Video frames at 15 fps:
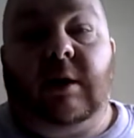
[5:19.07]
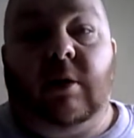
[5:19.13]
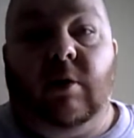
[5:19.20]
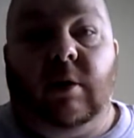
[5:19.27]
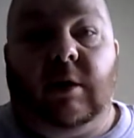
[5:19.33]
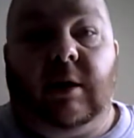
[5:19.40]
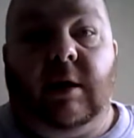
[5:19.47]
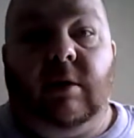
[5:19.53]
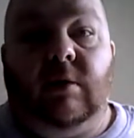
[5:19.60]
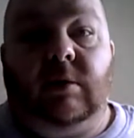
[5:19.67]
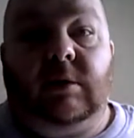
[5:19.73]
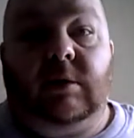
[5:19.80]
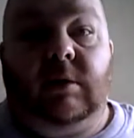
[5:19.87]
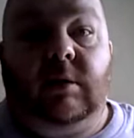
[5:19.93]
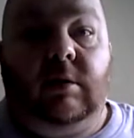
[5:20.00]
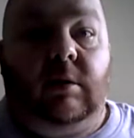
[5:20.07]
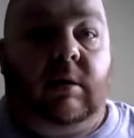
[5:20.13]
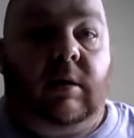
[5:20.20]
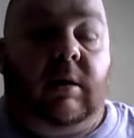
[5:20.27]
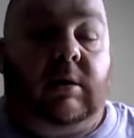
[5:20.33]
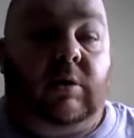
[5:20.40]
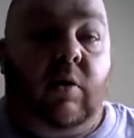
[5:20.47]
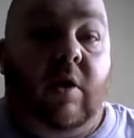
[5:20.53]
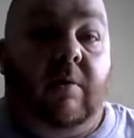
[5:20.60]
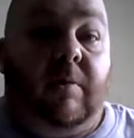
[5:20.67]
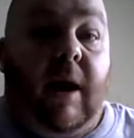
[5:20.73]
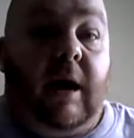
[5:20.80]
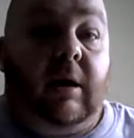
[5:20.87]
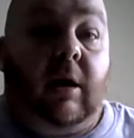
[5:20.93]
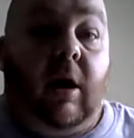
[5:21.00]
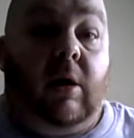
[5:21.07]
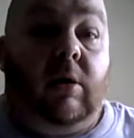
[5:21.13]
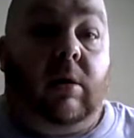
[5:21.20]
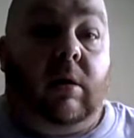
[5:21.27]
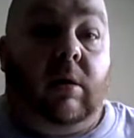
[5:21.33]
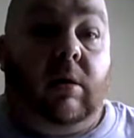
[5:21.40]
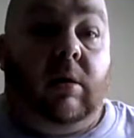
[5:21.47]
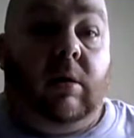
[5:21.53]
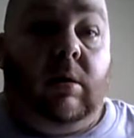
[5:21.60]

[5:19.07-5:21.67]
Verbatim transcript: they do all the deals, you can get a 12 pack Coke,